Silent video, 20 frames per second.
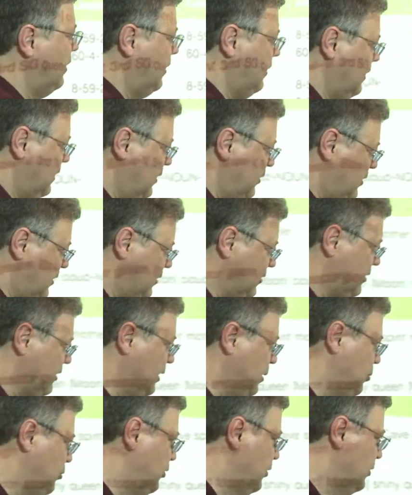these
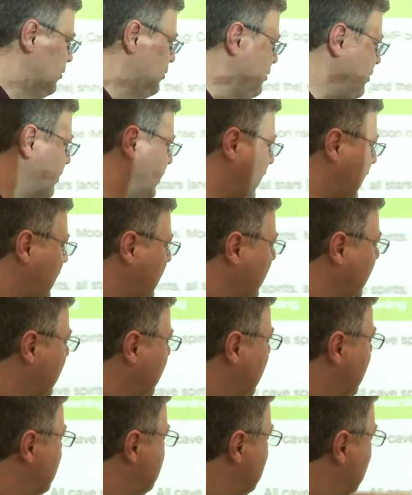inscriptions. Okay,
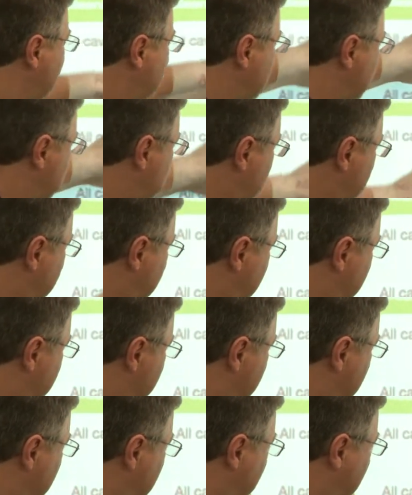so
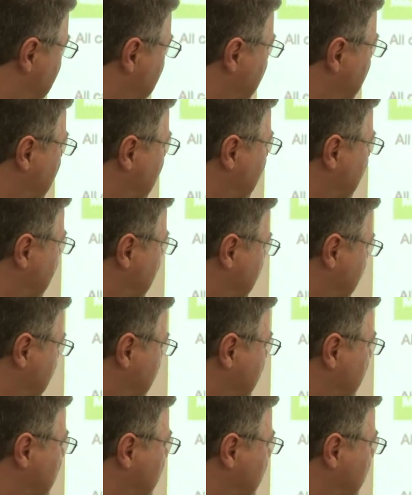immediately it